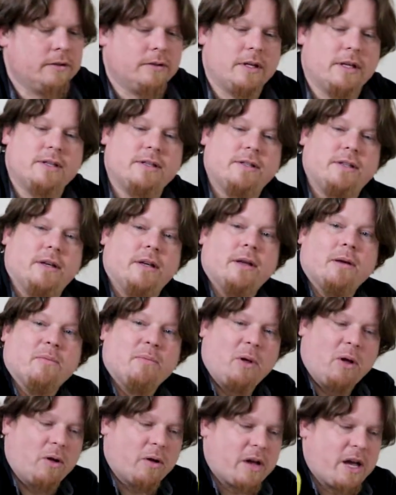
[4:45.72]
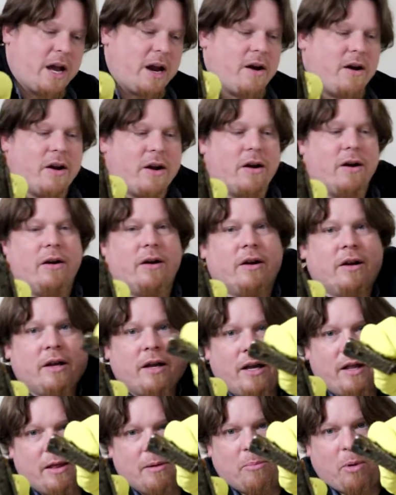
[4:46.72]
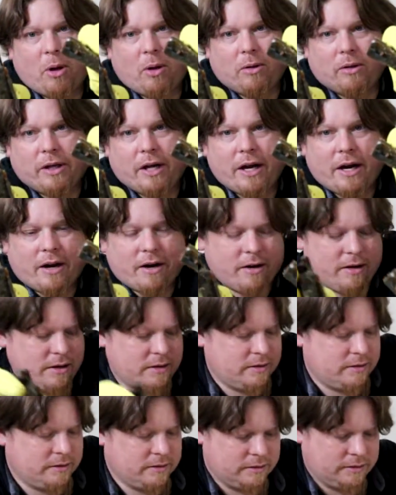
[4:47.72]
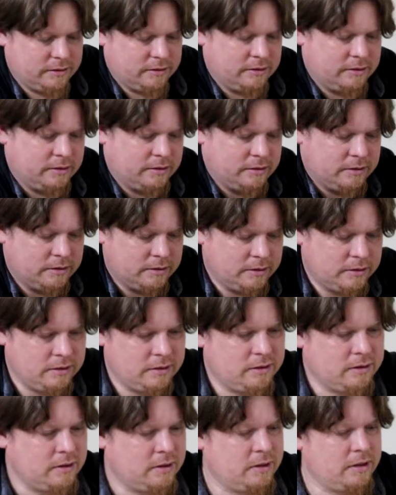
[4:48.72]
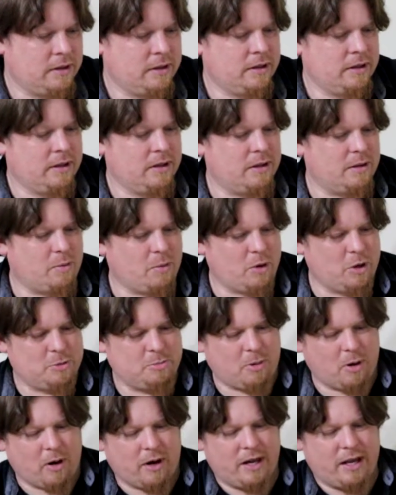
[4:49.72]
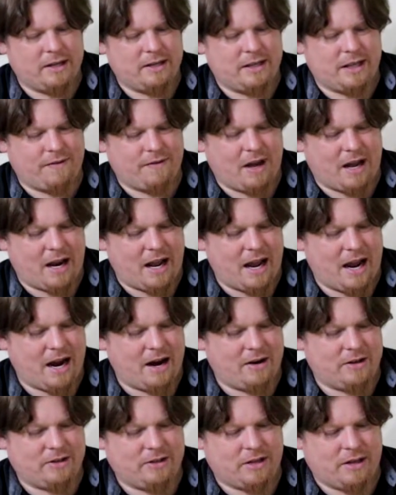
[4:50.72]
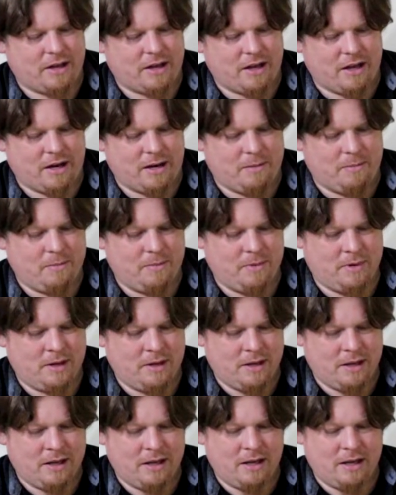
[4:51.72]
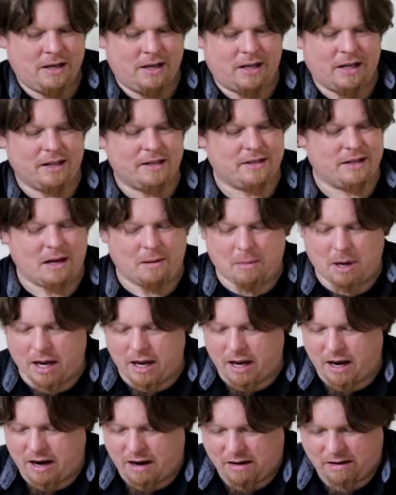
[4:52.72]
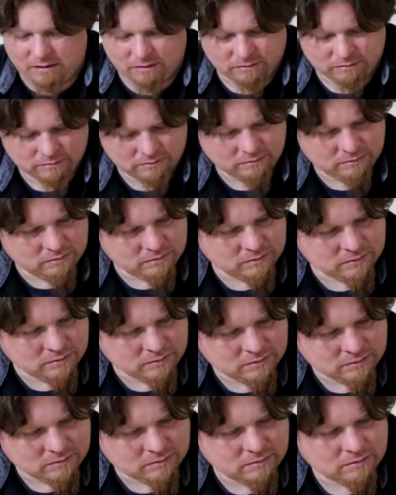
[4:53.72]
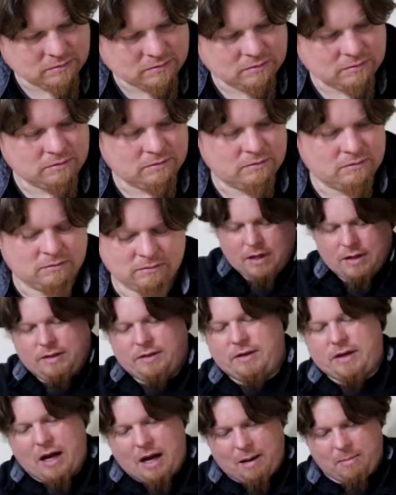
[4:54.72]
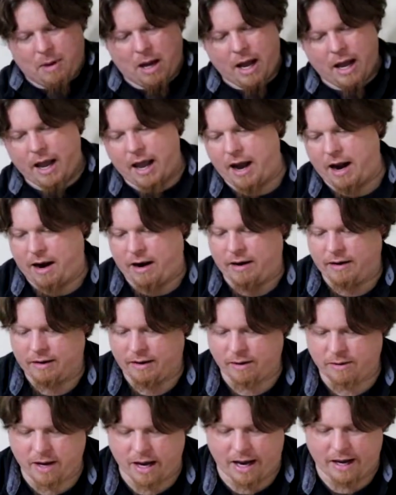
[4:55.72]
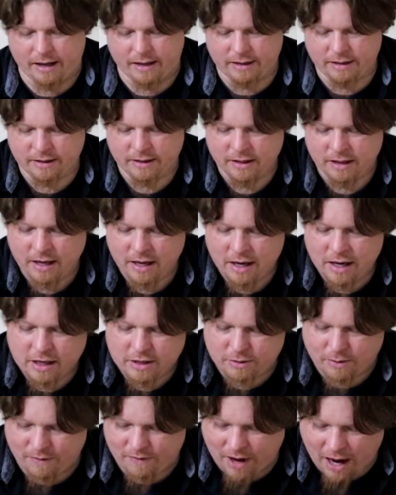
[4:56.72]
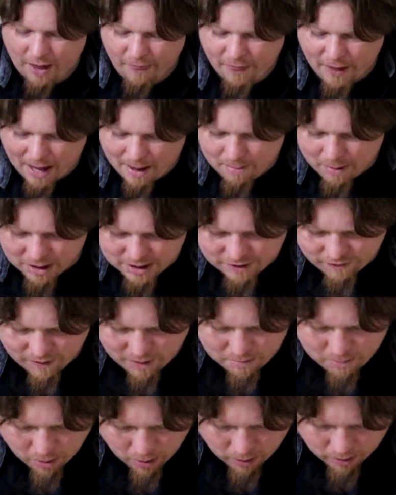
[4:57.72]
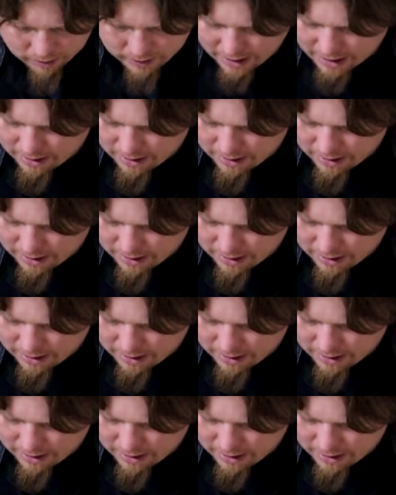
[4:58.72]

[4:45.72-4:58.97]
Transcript: This is the bolt carrier and the bolt here. And the worst part is they've got hair stuck in them. That's not my hair. That is not my hair. Okay, so we've got that much of it pulled